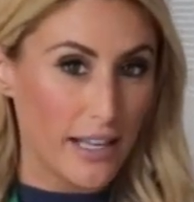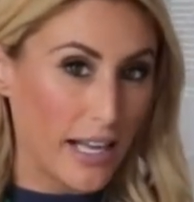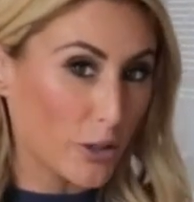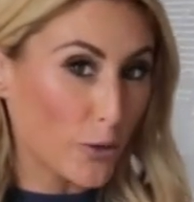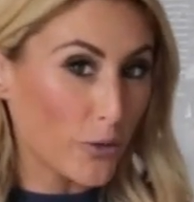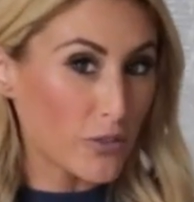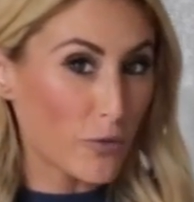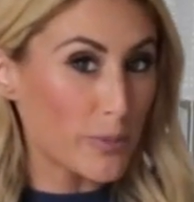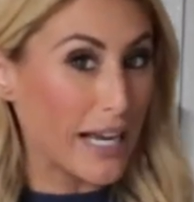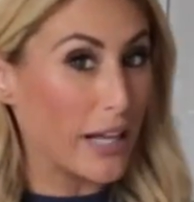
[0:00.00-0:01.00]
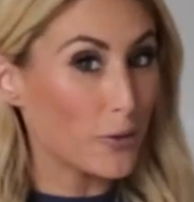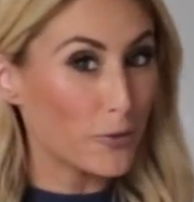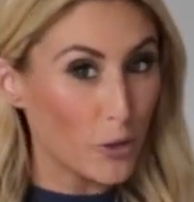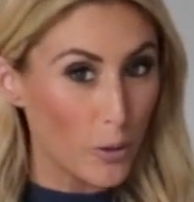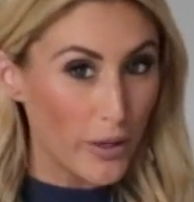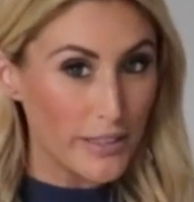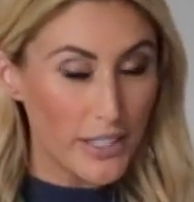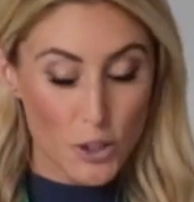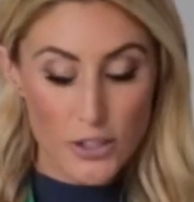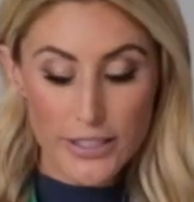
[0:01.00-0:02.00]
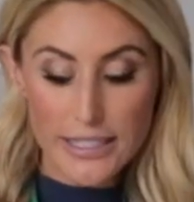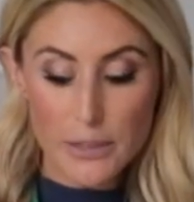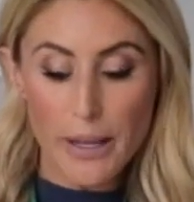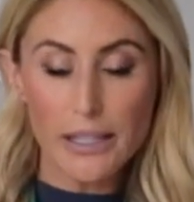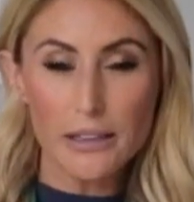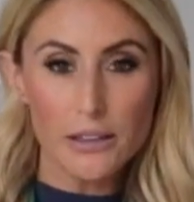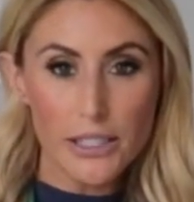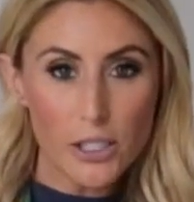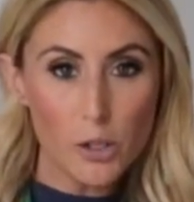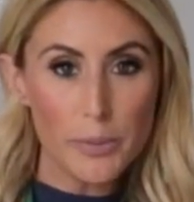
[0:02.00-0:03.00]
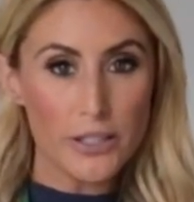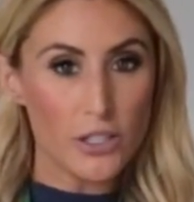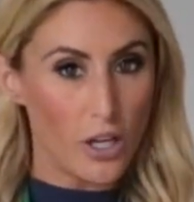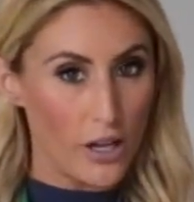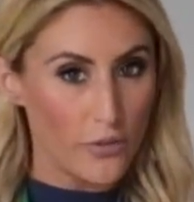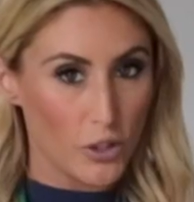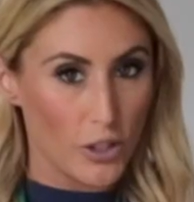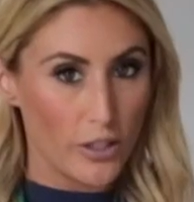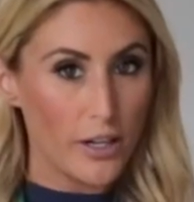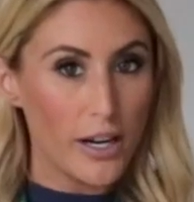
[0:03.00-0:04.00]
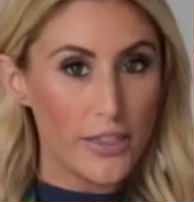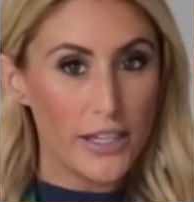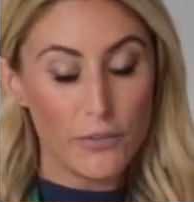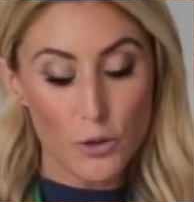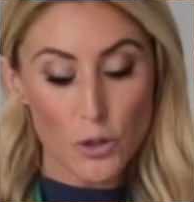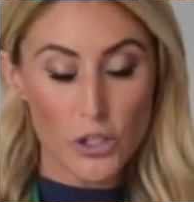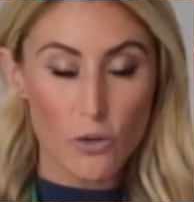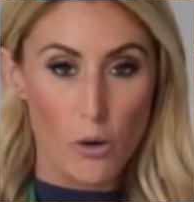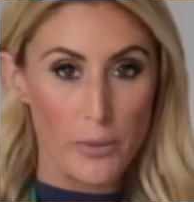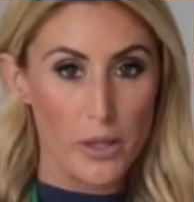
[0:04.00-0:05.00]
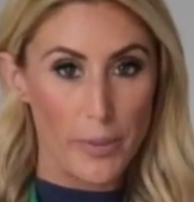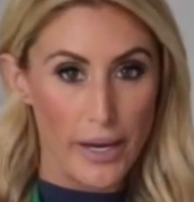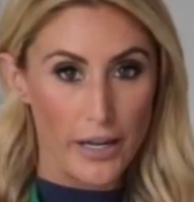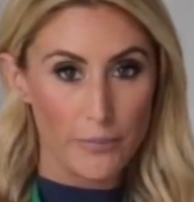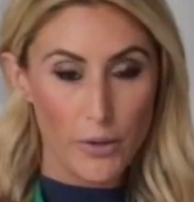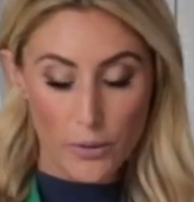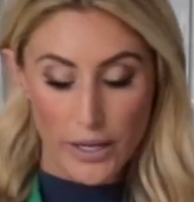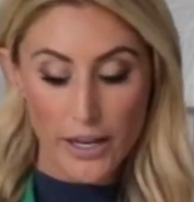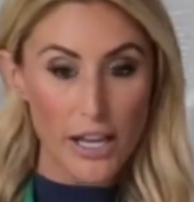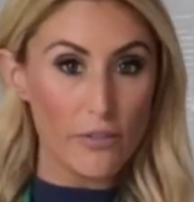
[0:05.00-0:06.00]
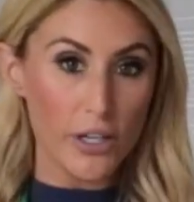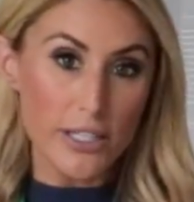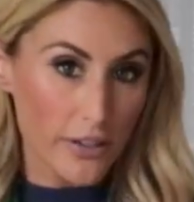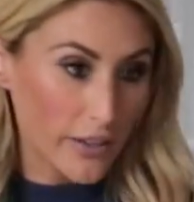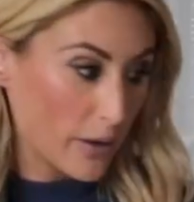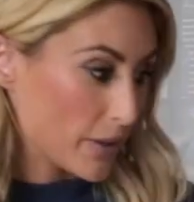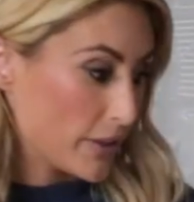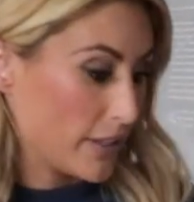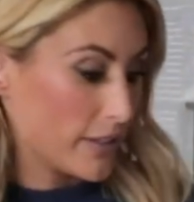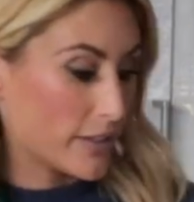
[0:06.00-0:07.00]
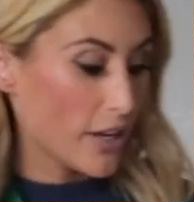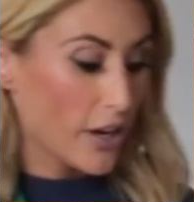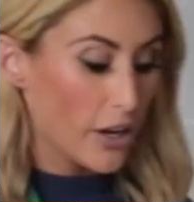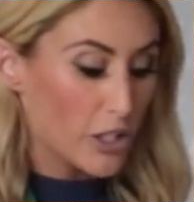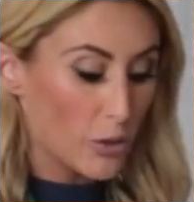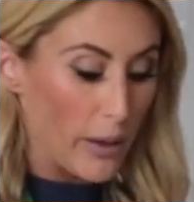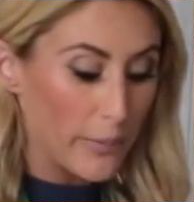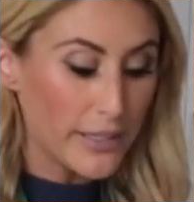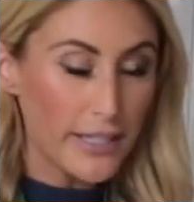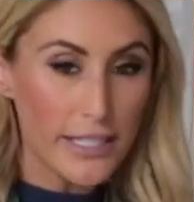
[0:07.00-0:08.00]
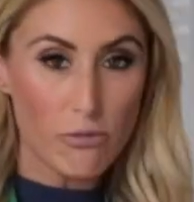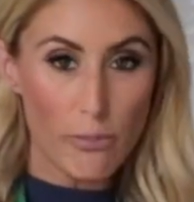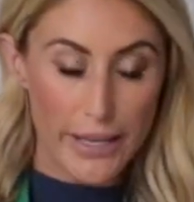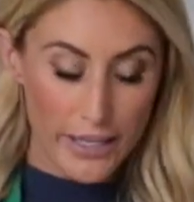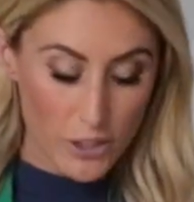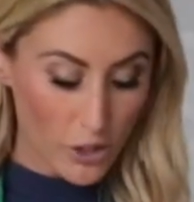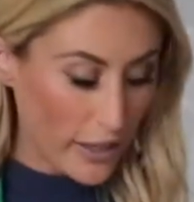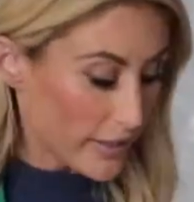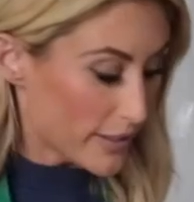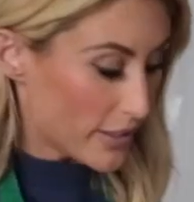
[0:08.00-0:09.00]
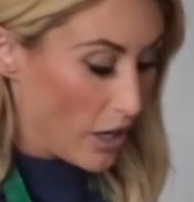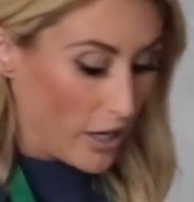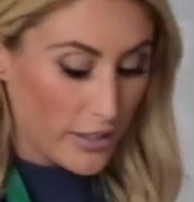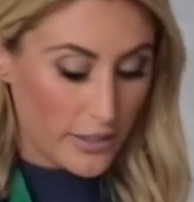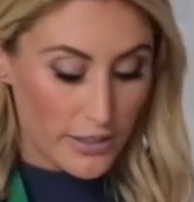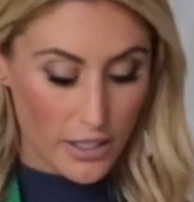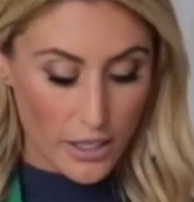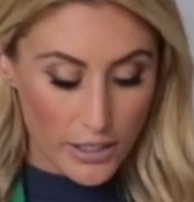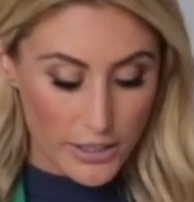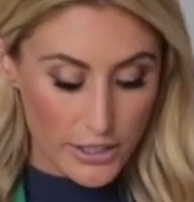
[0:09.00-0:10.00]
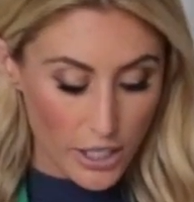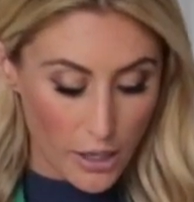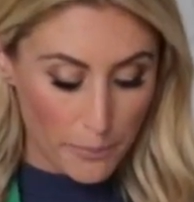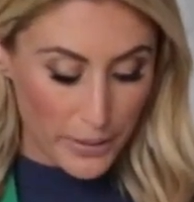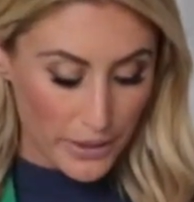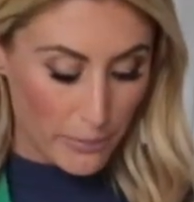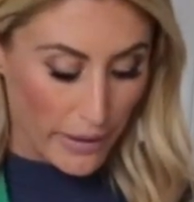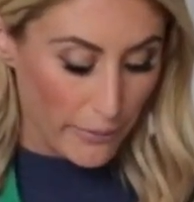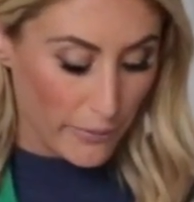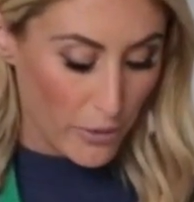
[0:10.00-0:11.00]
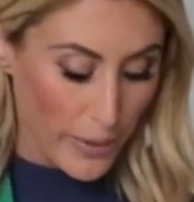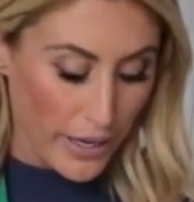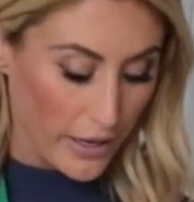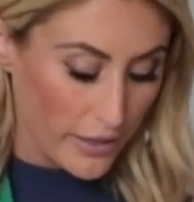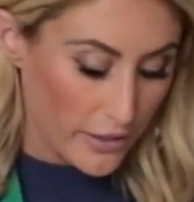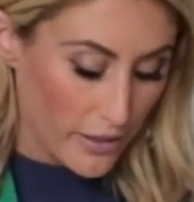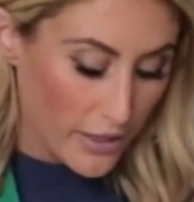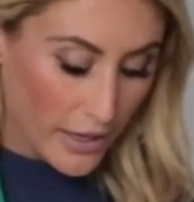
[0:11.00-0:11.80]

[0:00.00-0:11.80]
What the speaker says: I learned this from Tyler Florence. It just gets them a little bit softer than if you just throw them in the pan, okay? I've already done that with these. So I'm gonna take some of my enchilada sauce, dump it in the bottom of the pan.